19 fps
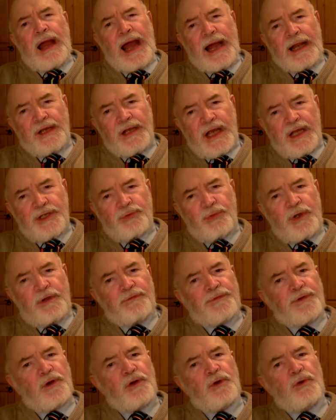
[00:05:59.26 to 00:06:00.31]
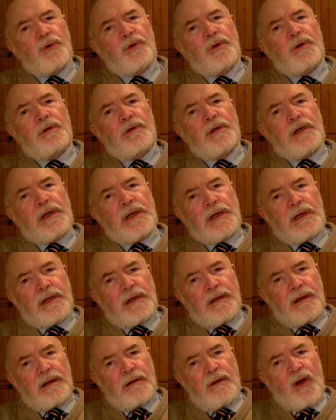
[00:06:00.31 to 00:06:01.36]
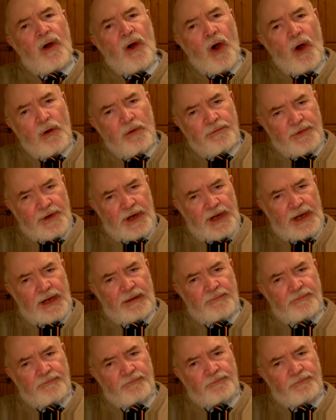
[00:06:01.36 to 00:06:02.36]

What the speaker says: and as we flew over